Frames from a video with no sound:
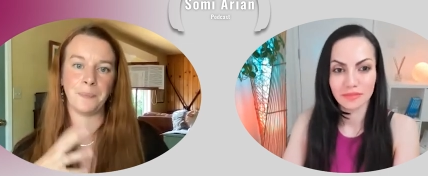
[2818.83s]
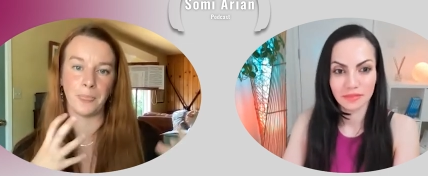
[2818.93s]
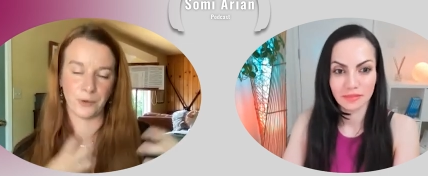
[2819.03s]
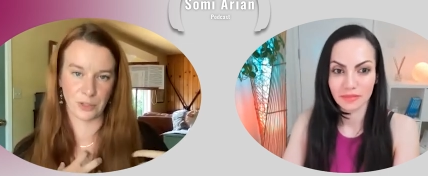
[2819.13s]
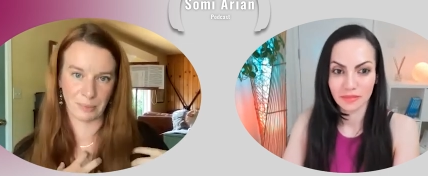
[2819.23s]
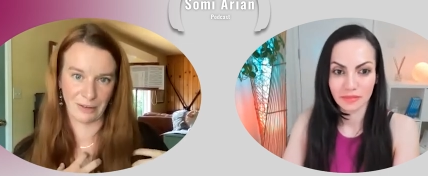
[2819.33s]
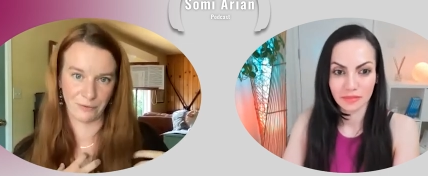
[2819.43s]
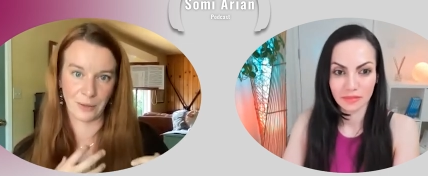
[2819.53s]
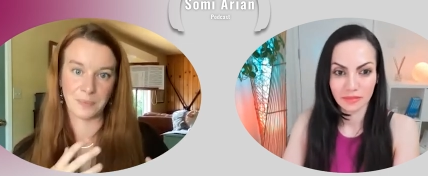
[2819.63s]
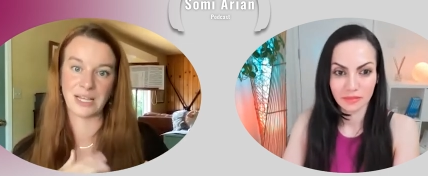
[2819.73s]
Speaker 1: Those are my
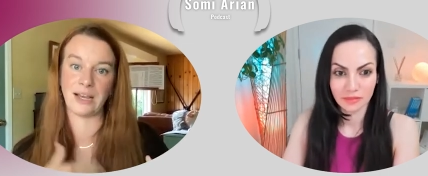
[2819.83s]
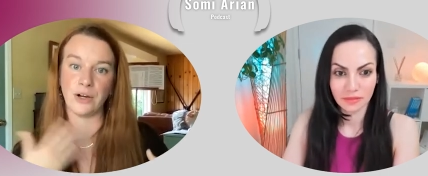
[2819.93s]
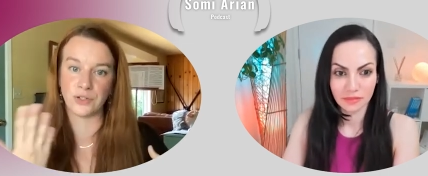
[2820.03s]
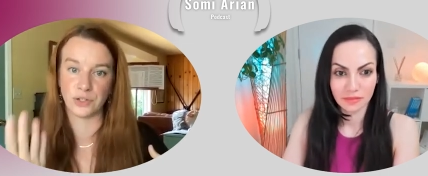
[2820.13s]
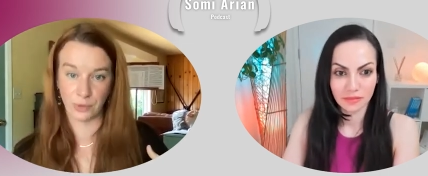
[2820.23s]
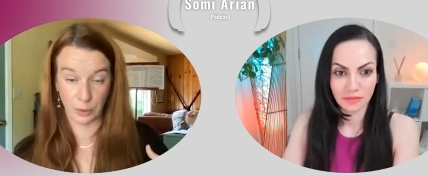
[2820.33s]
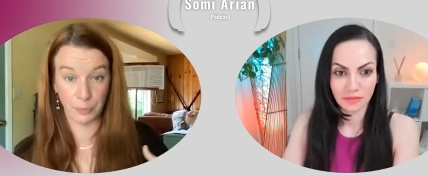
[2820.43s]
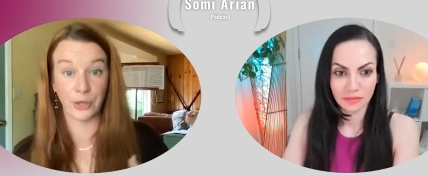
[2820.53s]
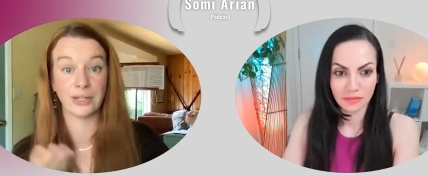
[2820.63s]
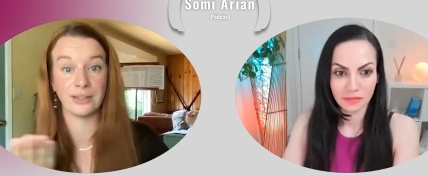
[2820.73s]
films. I also wrote a
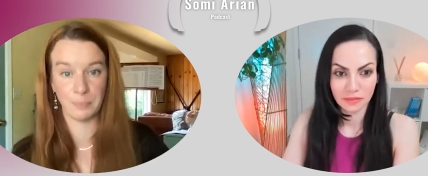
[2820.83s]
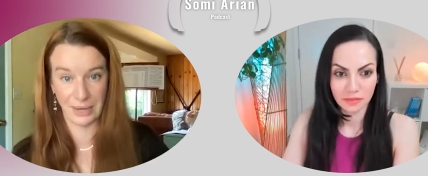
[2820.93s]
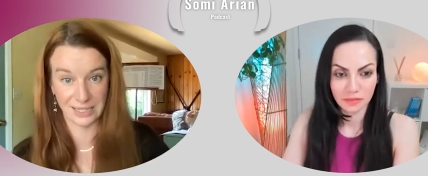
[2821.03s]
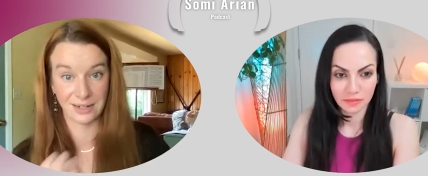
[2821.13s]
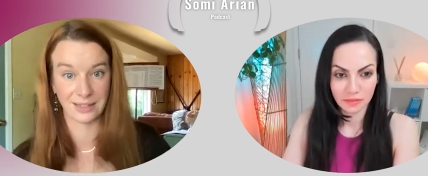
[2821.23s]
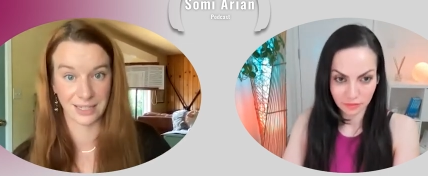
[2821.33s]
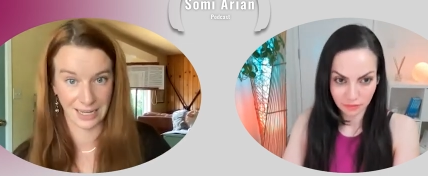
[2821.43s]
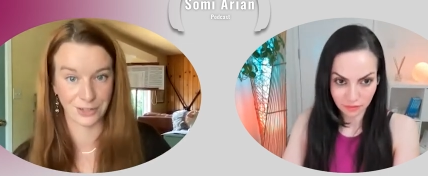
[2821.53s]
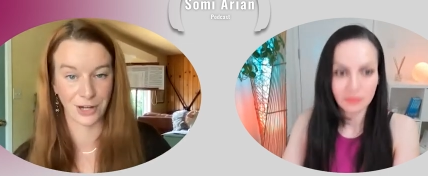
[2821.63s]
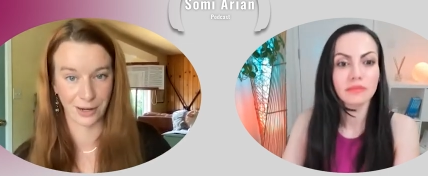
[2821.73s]
book based on the
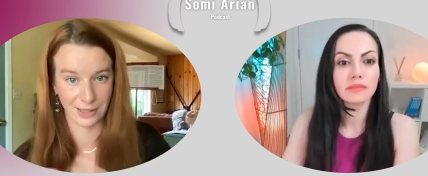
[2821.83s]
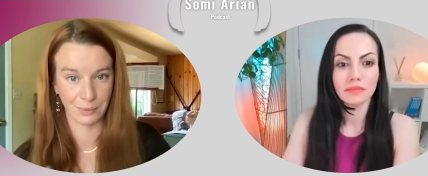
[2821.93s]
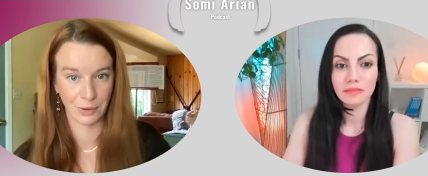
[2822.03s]
TED Talk that we